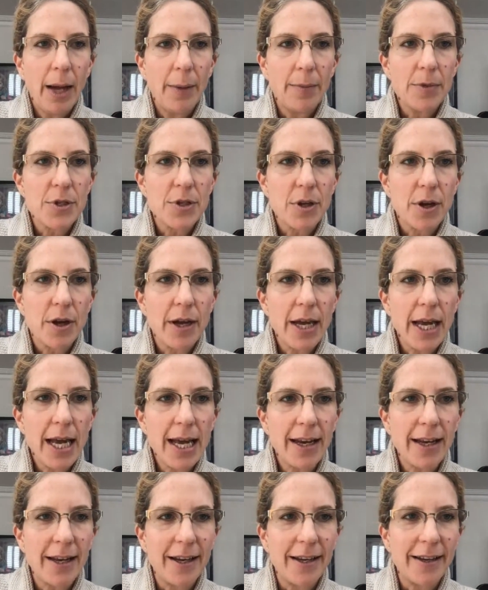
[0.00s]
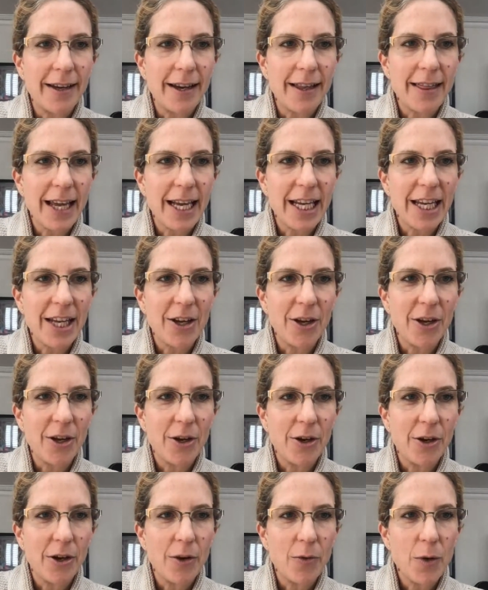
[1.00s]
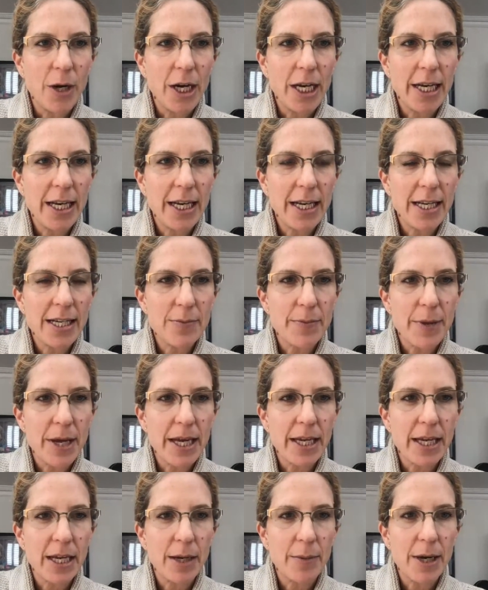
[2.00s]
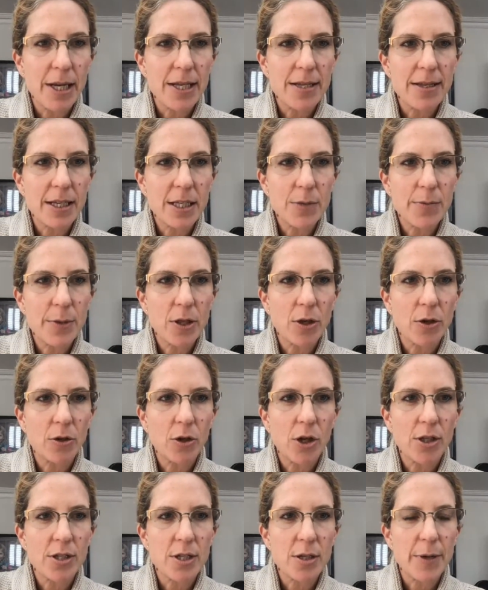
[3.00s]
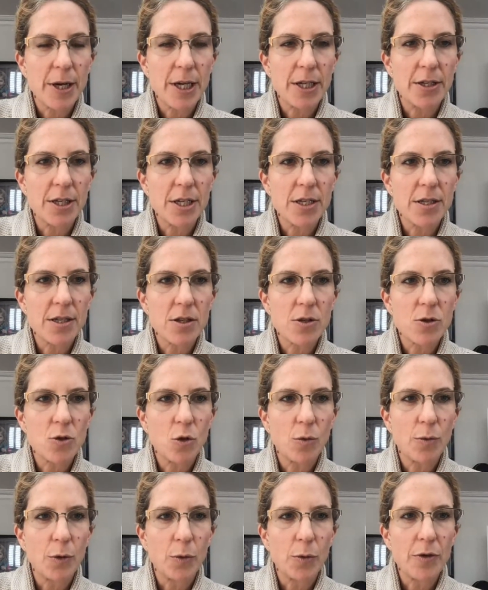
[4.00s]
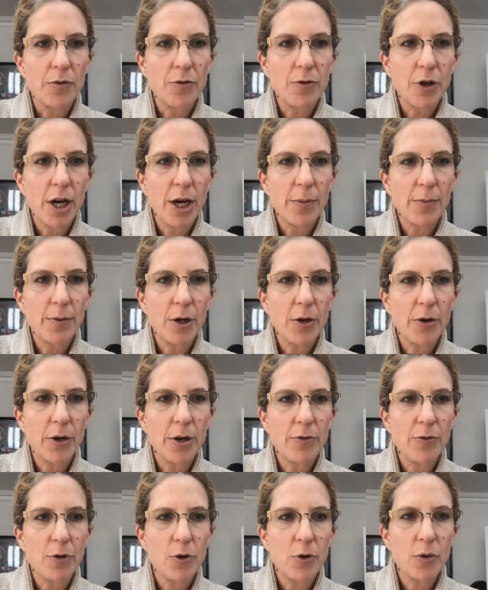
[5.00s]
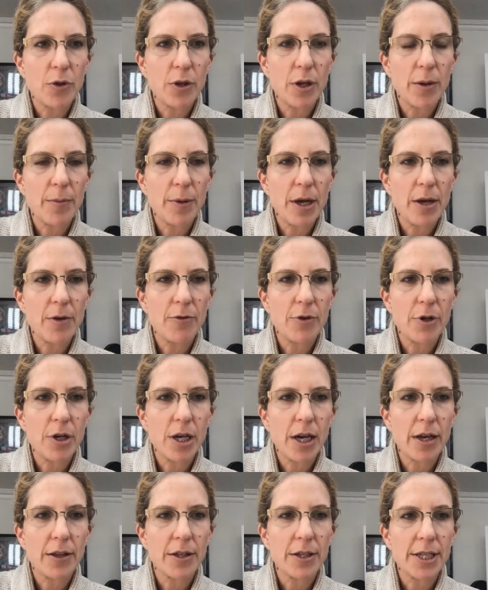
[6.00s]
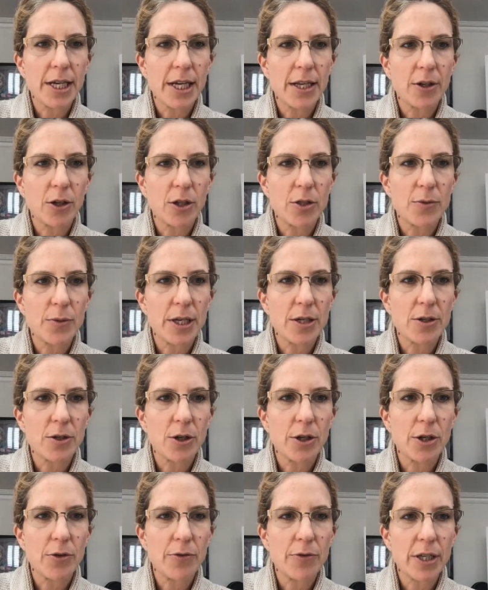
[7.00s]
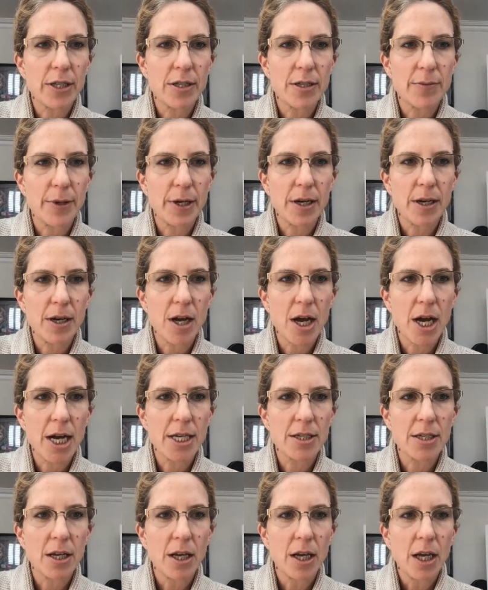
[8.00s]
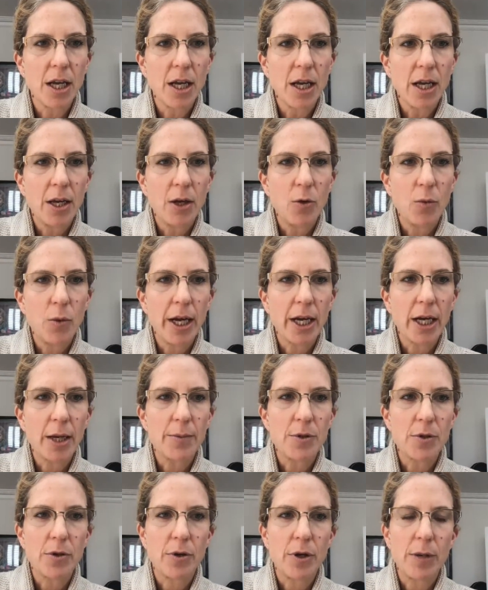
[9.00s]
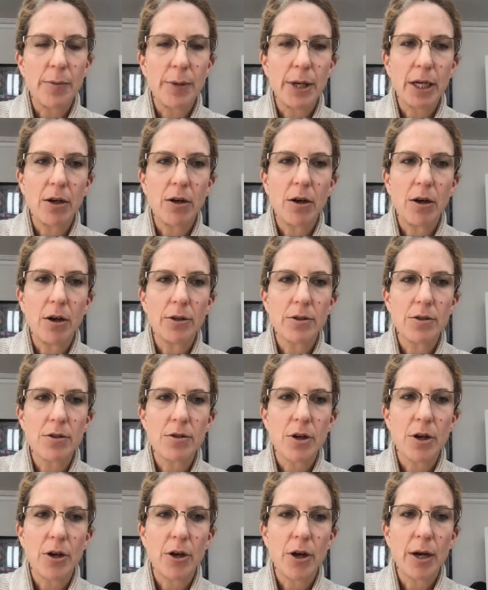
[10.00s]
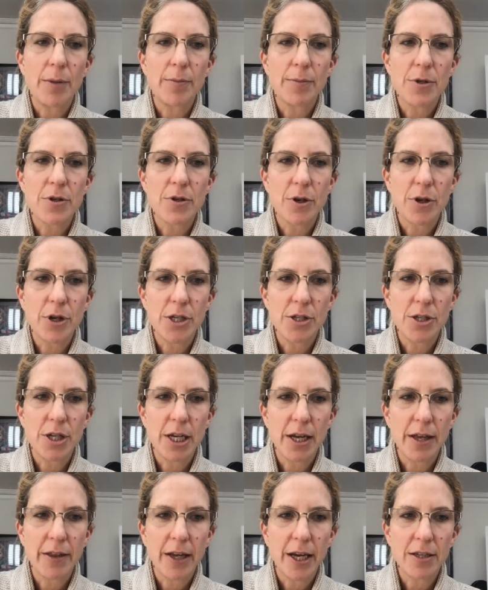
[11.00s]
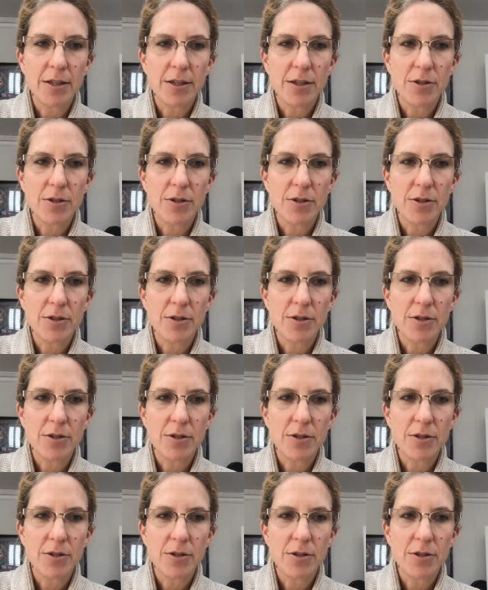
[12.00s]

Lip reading: So Helen, thank you. Weaning is making my 6-month-old constipated. Is this normal? We've tried puree food with him every other day. The constipation only affects him at night. He'll wake up screaming. Oh, so I'm sorry to hear that.